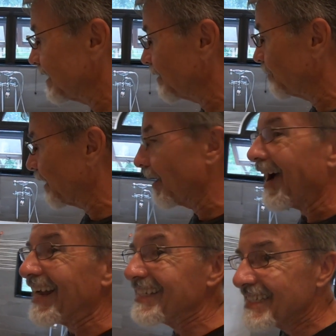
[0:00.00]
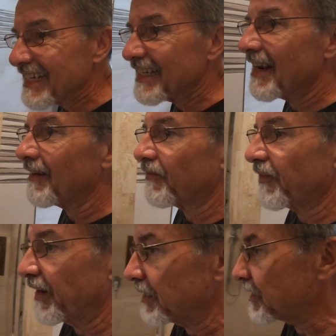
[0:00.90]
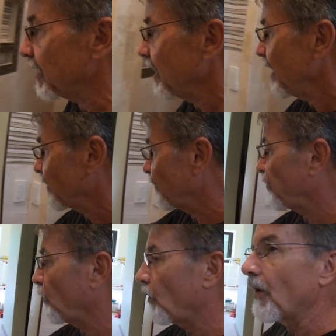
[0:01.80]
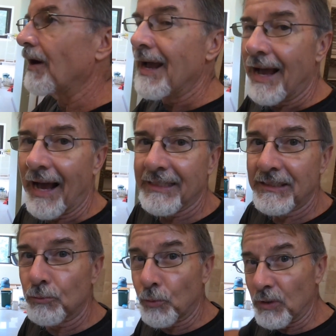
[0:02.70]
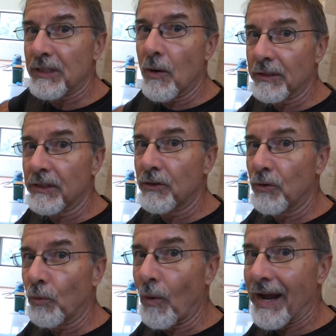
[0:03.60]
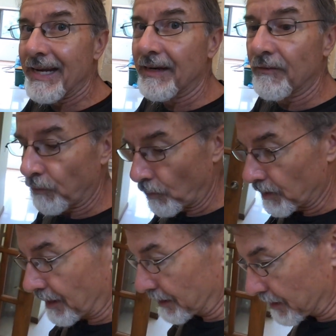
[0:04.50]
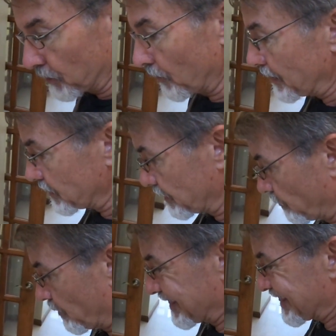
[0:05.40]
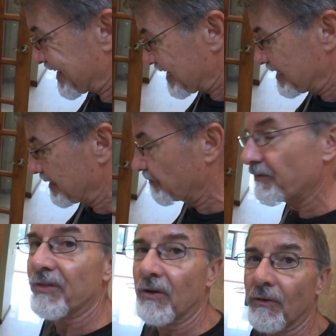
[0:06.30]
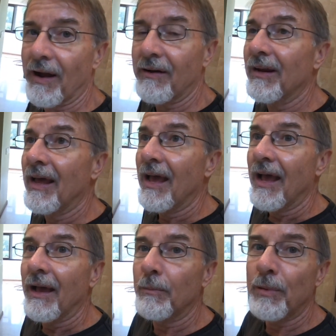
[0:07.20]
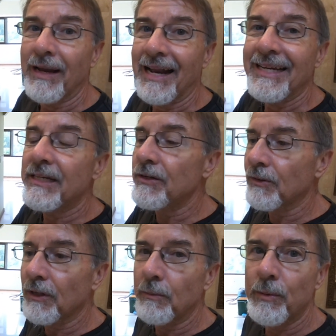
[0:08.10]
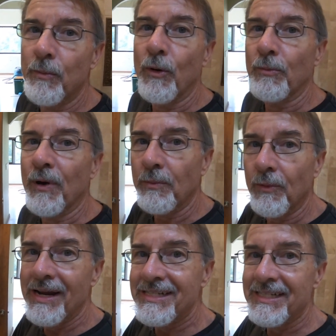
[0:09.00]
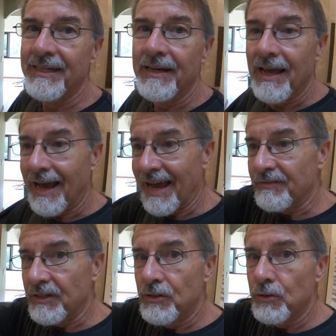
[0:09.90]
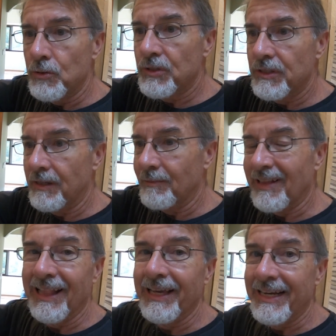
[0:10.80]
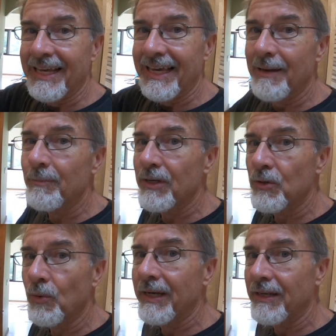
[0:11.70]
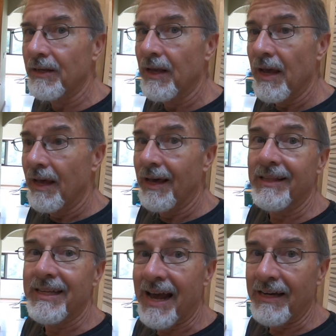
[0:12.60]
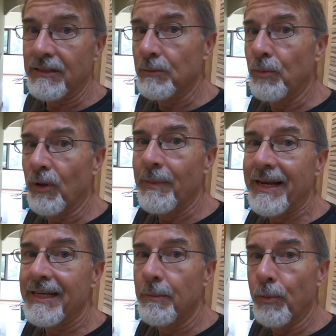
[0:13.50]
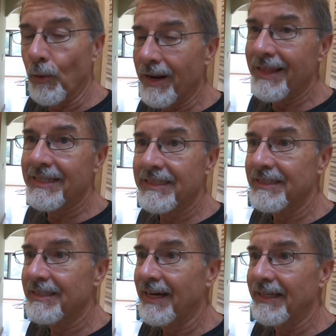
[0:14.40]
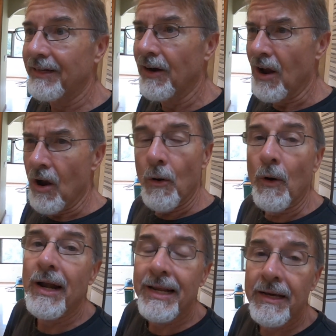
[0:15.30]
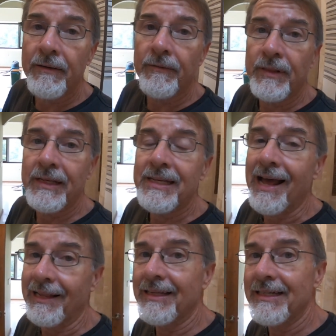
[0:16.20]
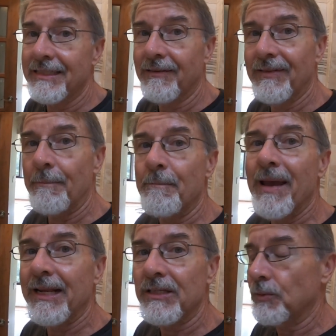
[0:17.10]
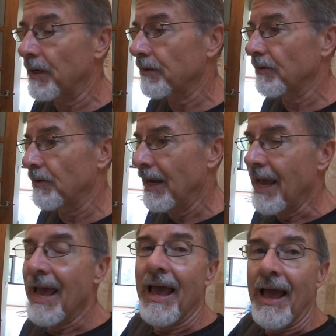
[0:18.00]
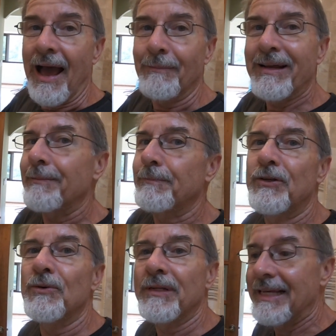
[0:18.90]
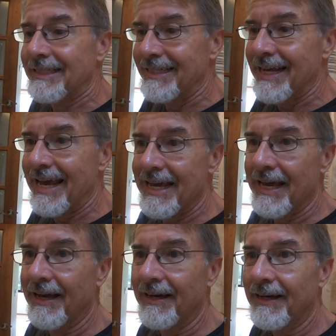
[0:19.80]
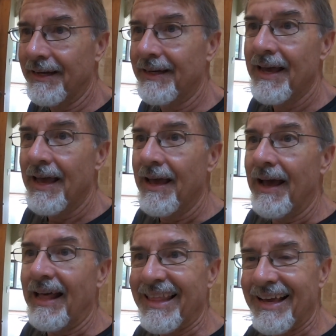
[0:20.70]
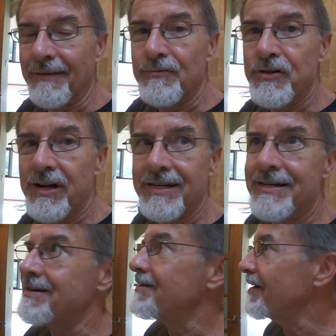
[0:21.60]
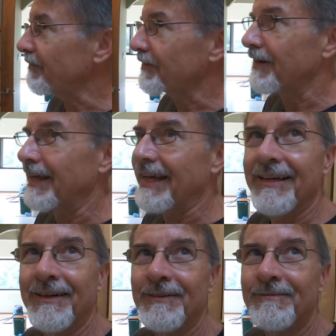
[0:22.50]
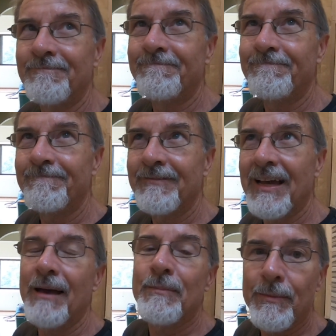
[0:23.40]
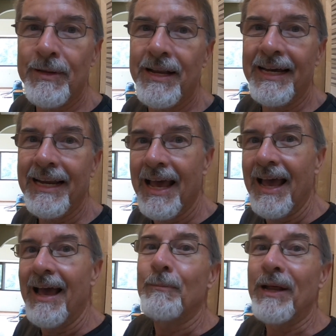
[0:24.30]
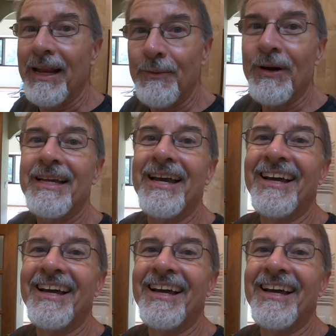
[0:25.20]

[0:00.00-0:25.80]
up here. I did not finish the floor. I was going to do the white and the floor, the continuation of what they did for the grout, but I need to do a little bit more preparation. I have to do some cleaning in between the tiles and pull up any debris that's inside there or any of the tile adhesive that made its way through. I'm not up to doing that today. I think I've done enough today. Maybe not. But anyway,